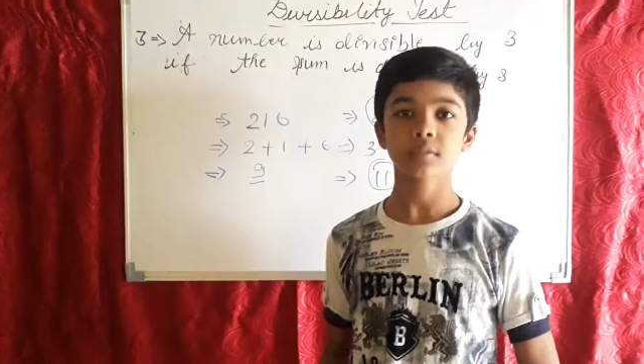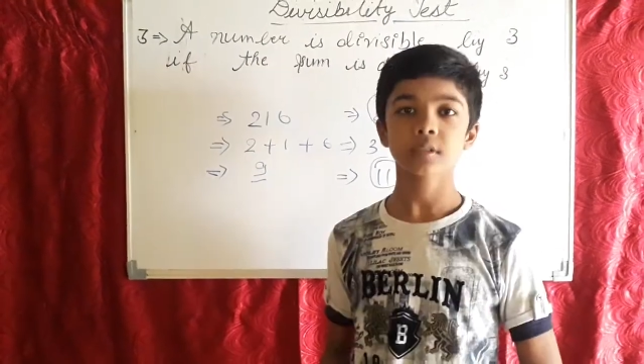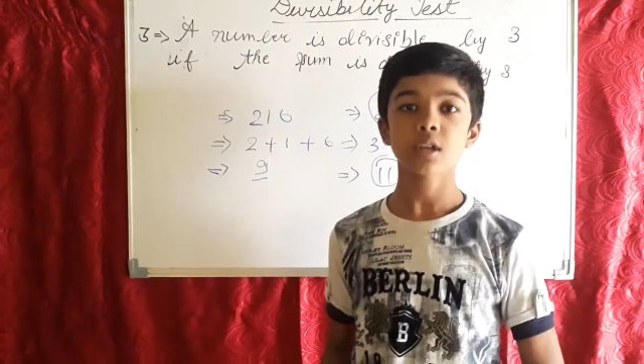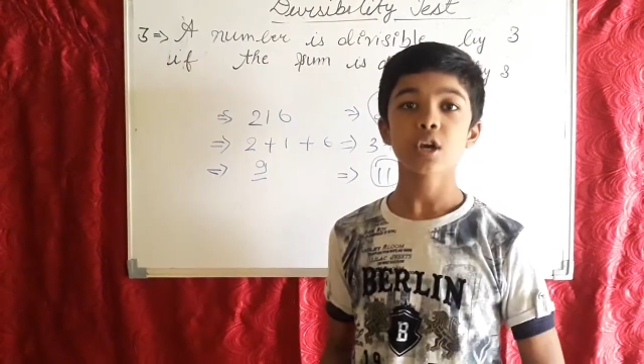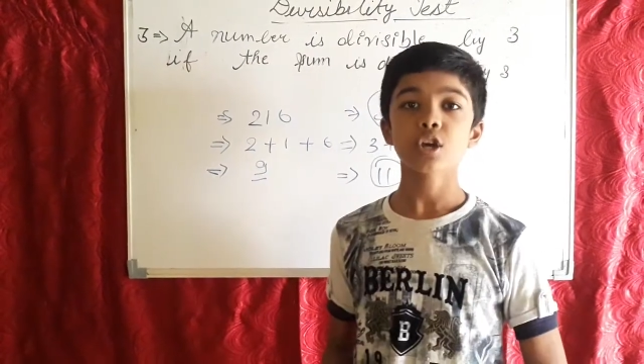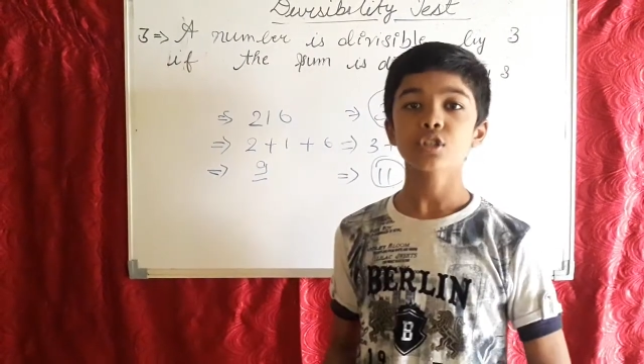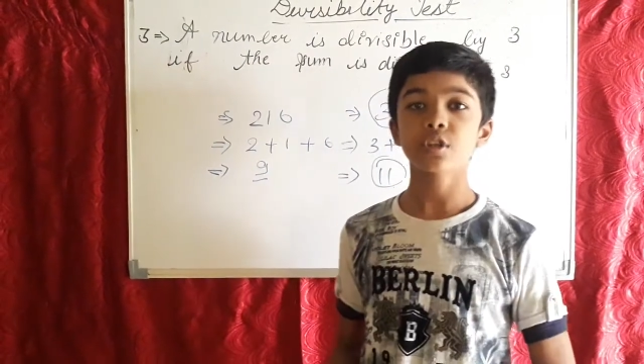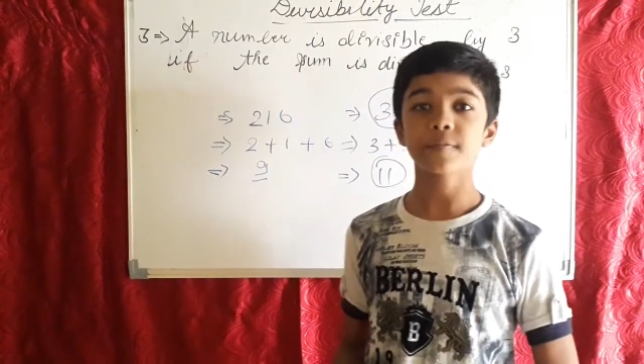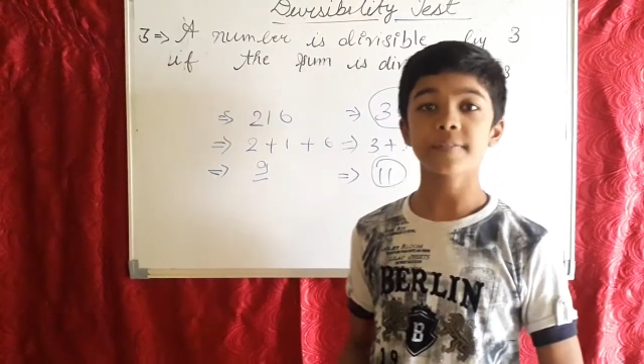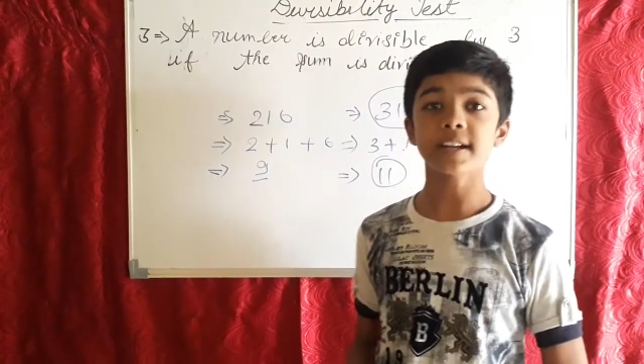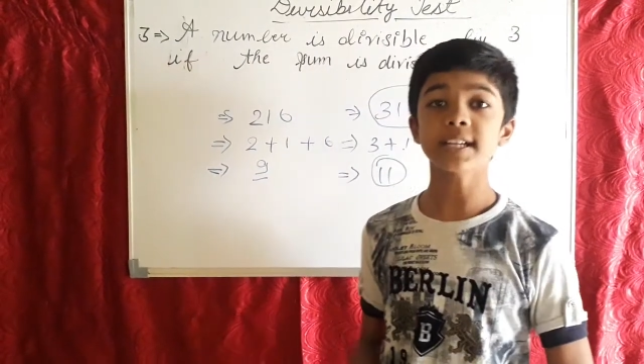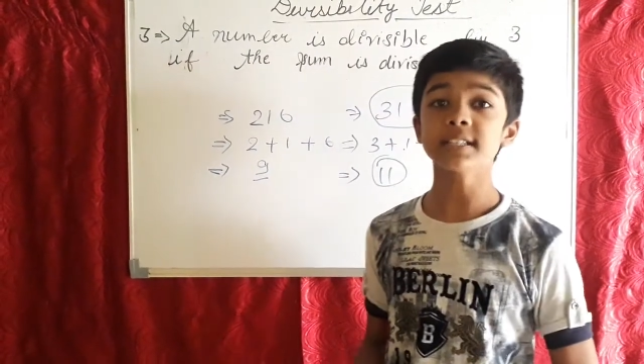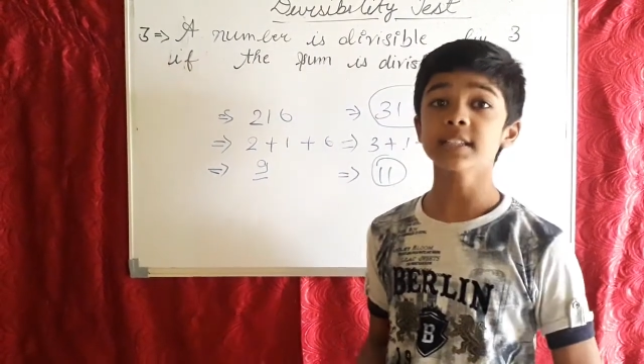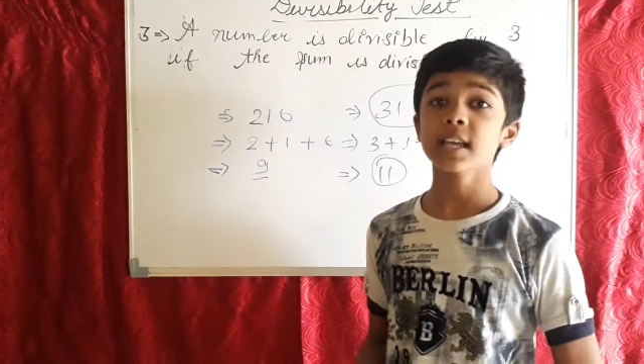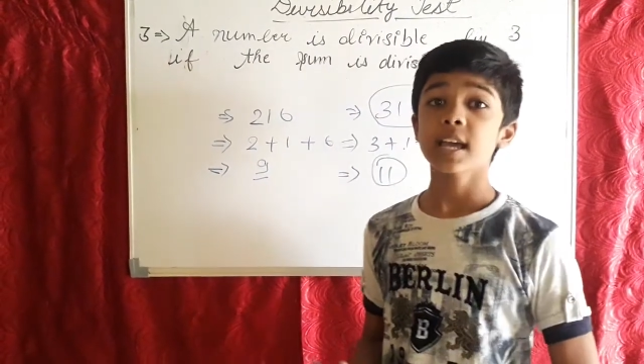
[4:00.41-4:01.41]
So
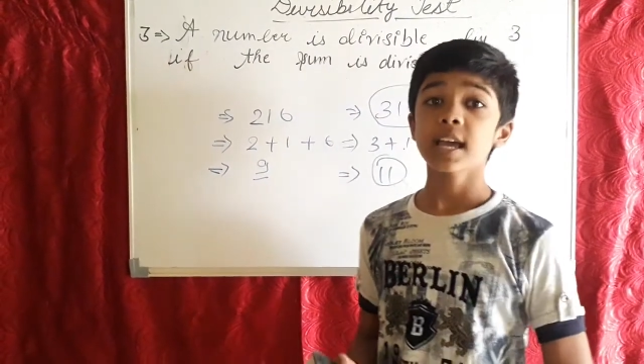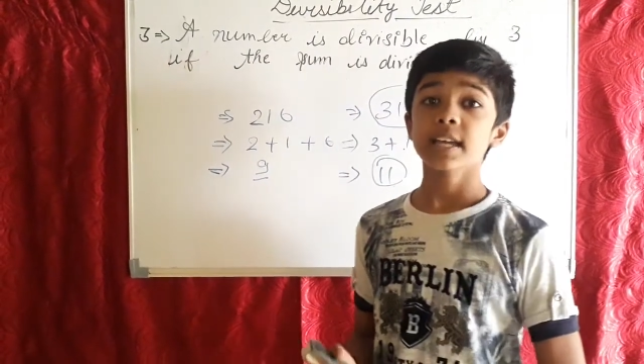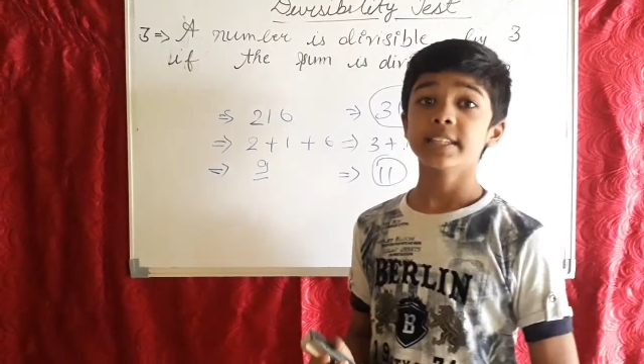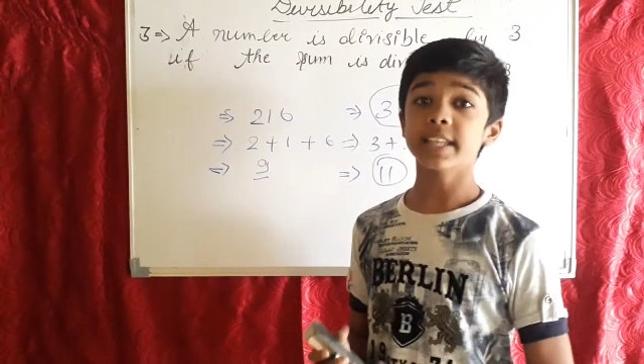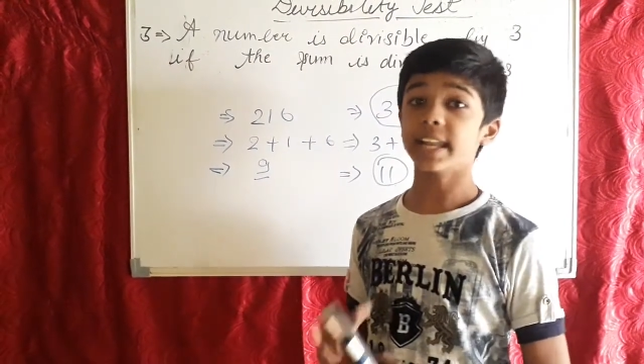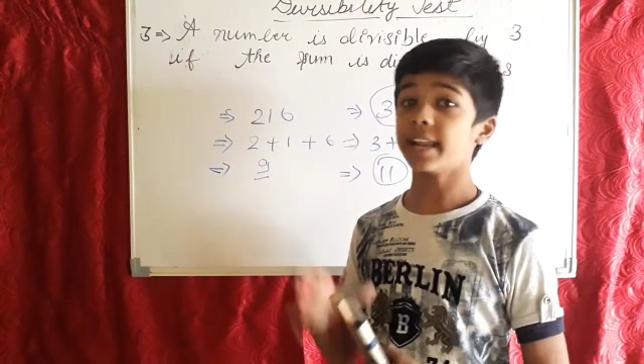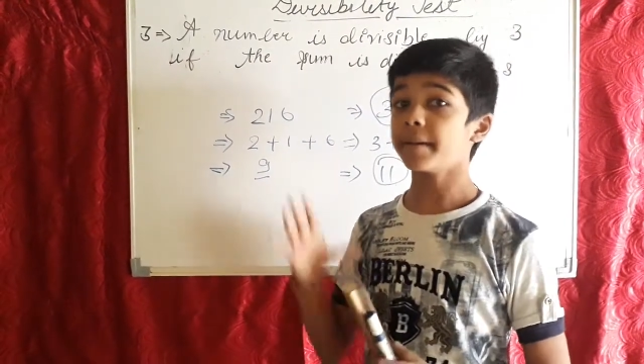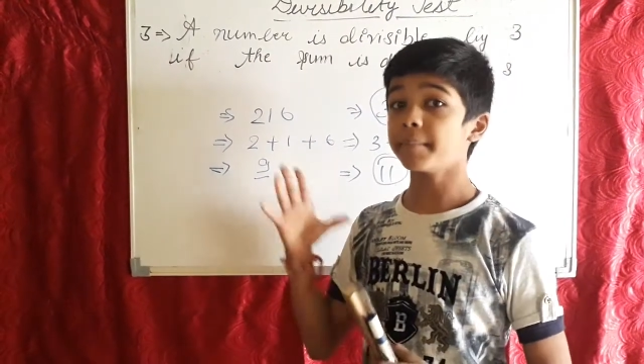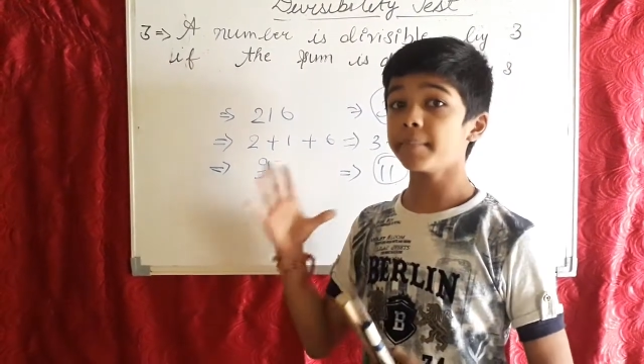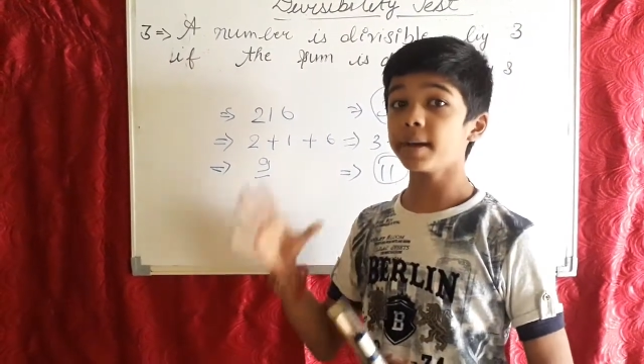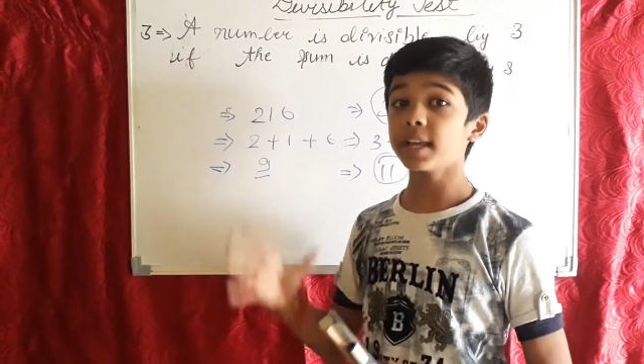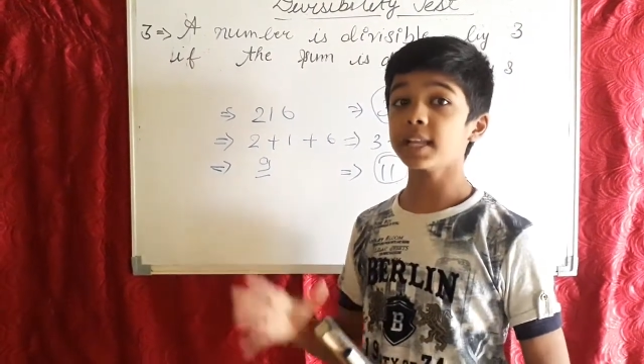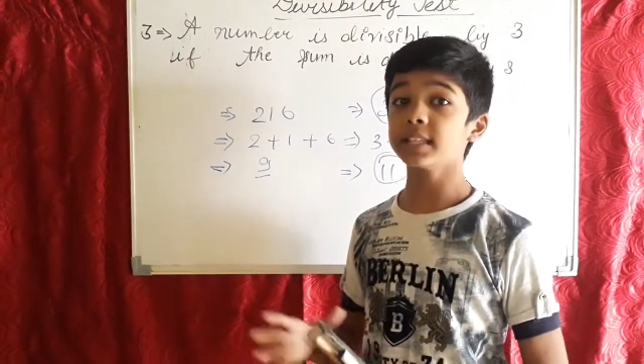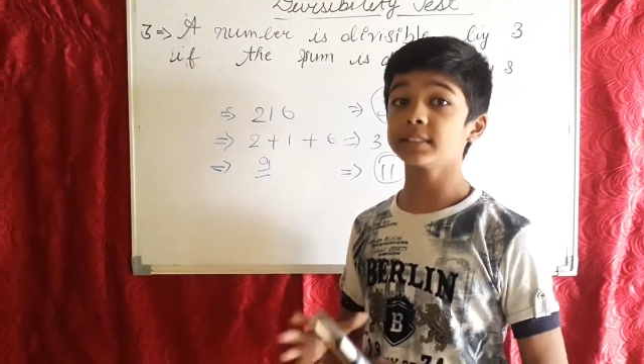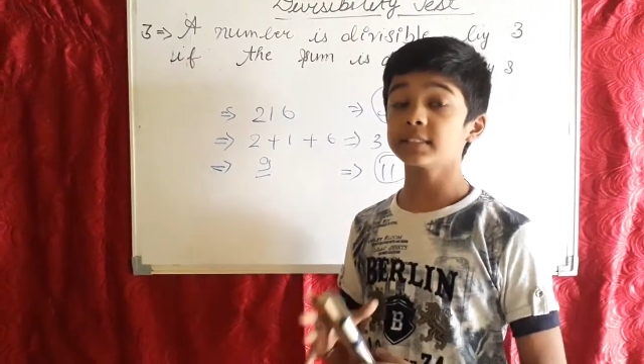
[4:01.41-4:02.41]
friends, the number
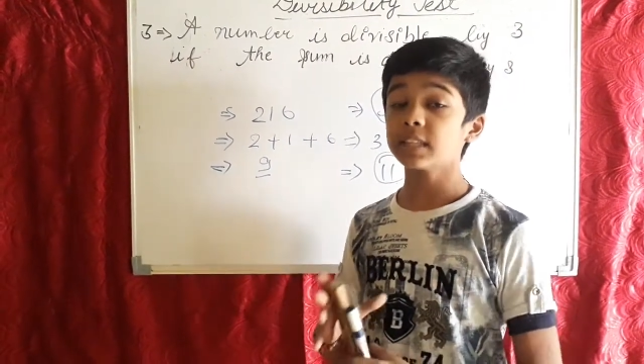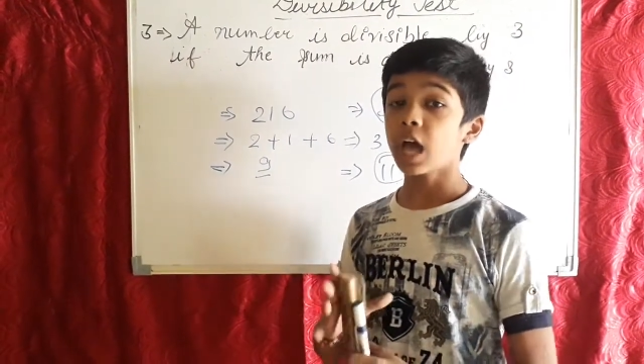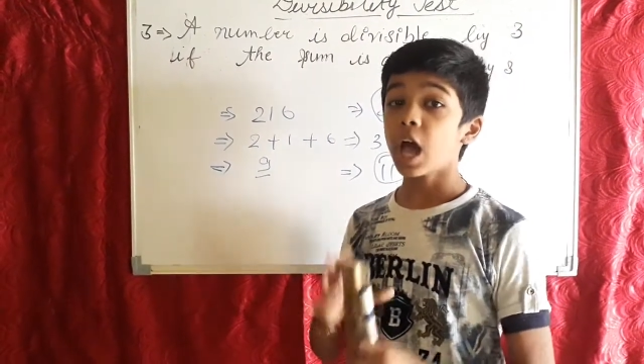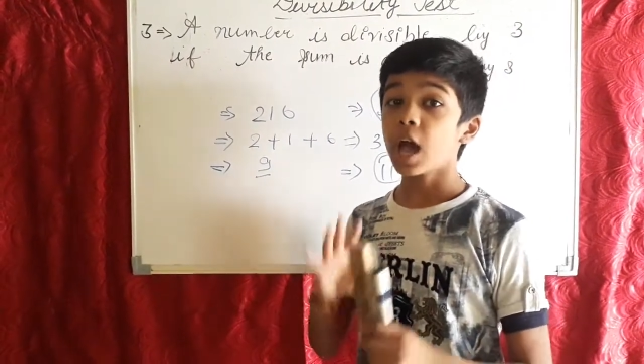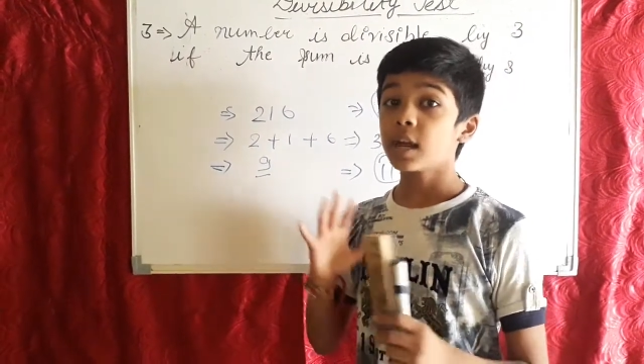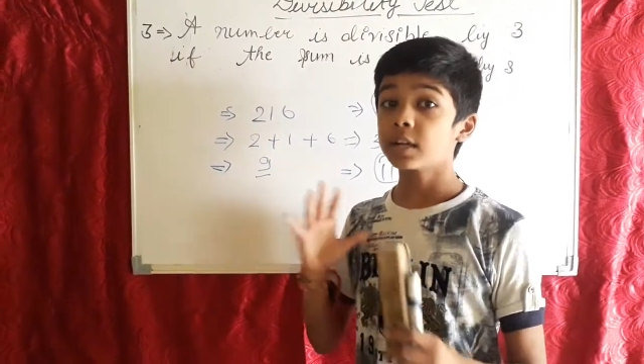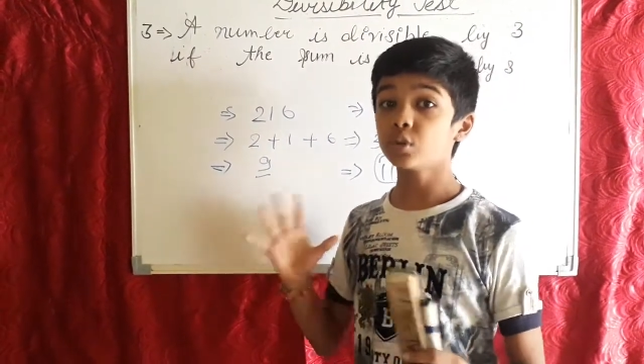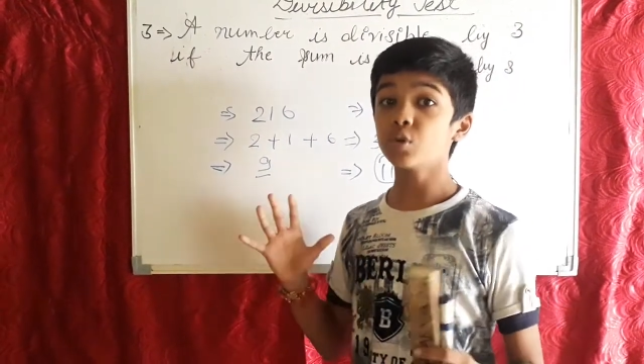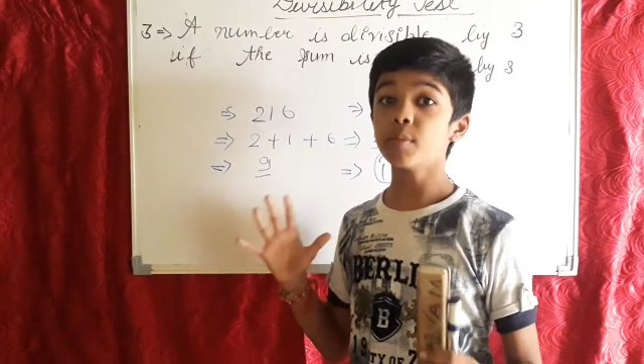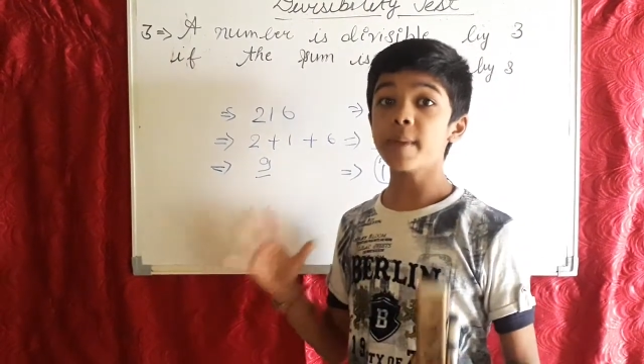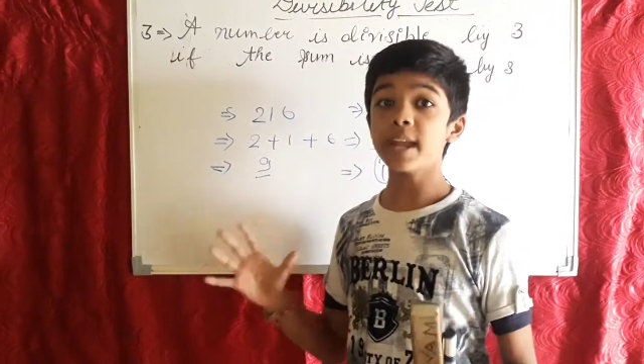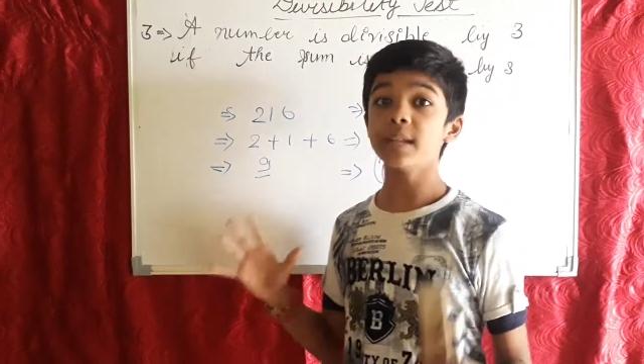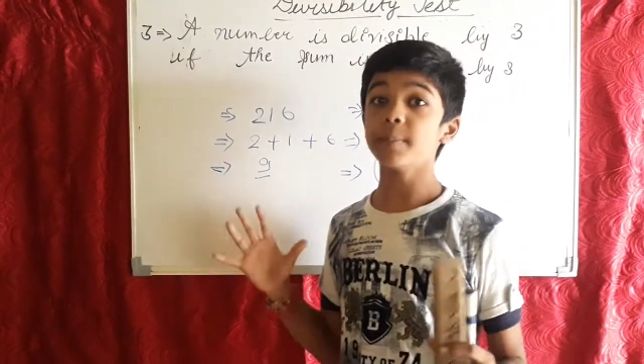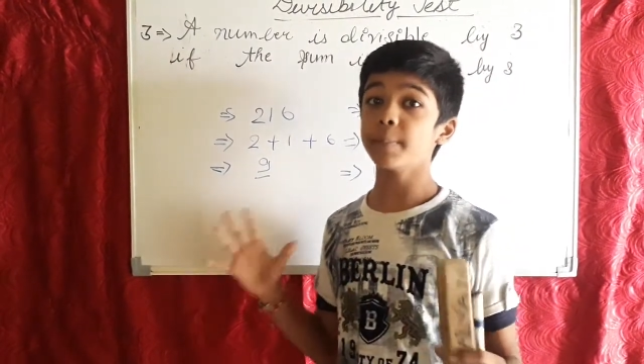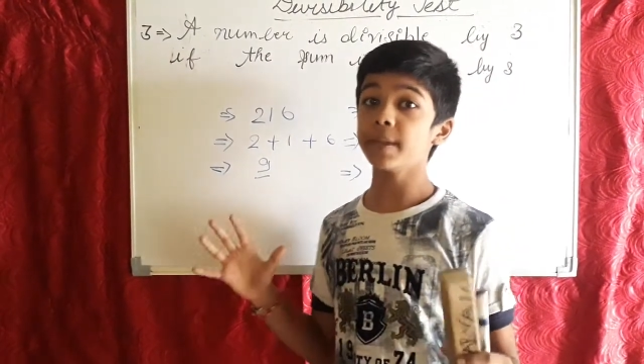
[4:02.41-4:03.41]
is too
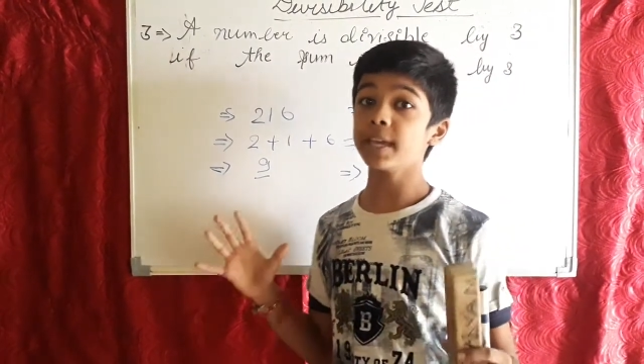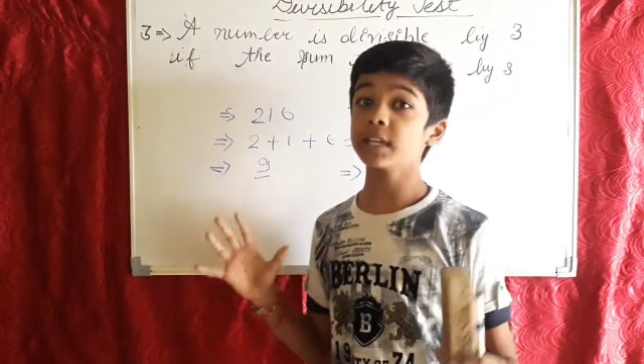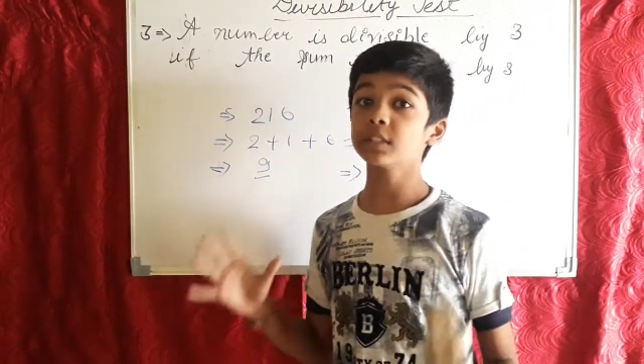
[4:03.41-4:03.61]
many big.